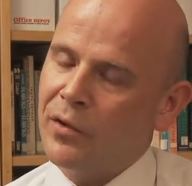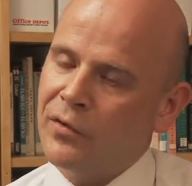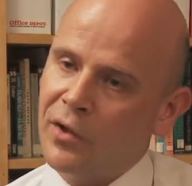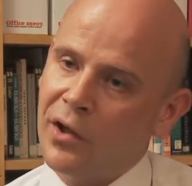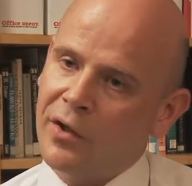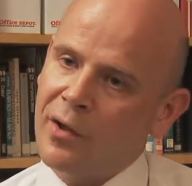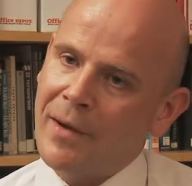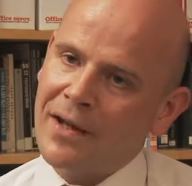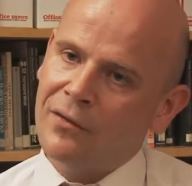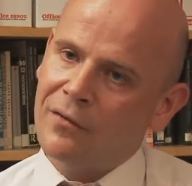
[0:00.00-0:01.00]
But certainly on the
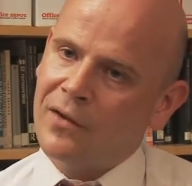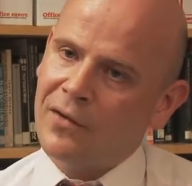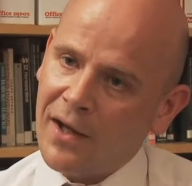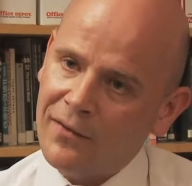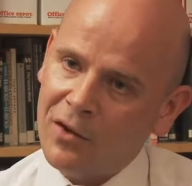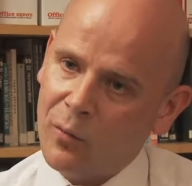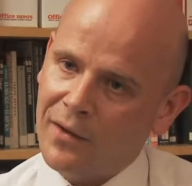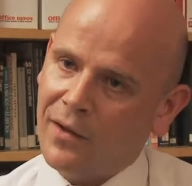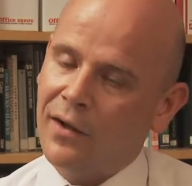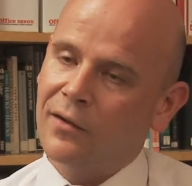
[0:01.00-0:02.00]
basis of the test that we
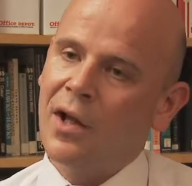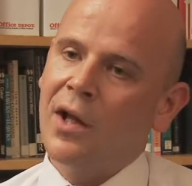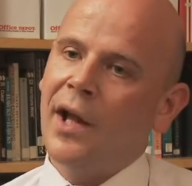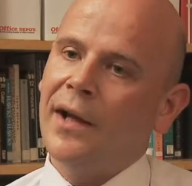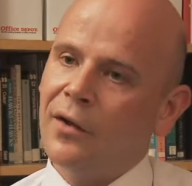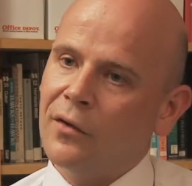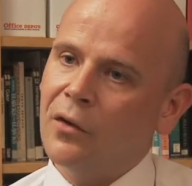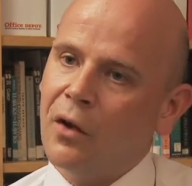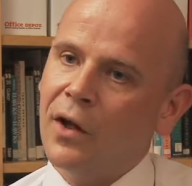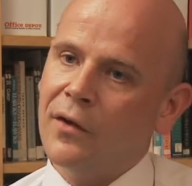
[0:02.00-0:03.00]
did, it does
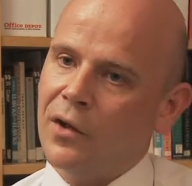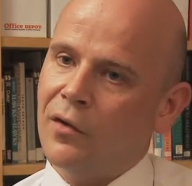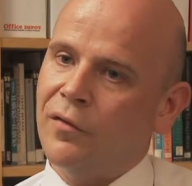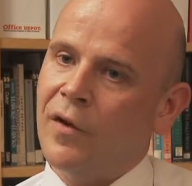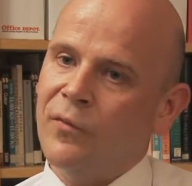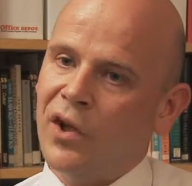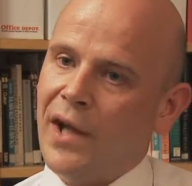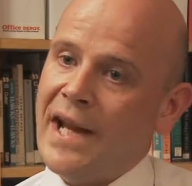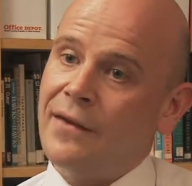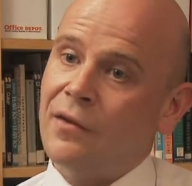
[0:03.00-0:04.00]
look as if
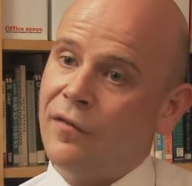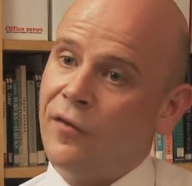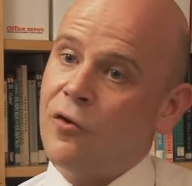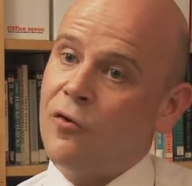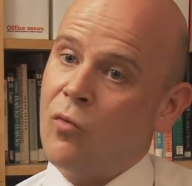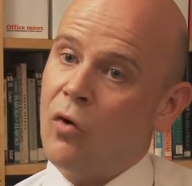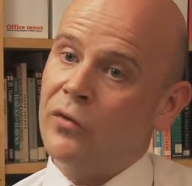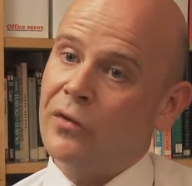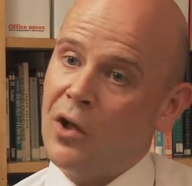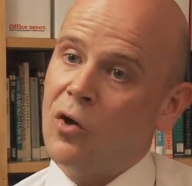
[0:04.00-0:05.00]
eating food more
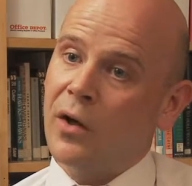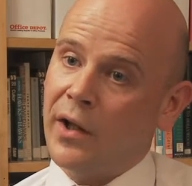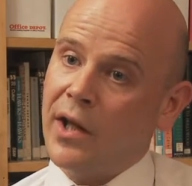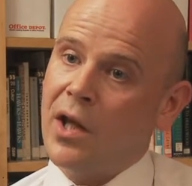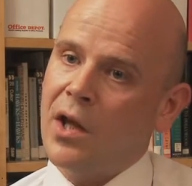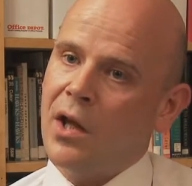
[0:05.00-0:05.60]
slowly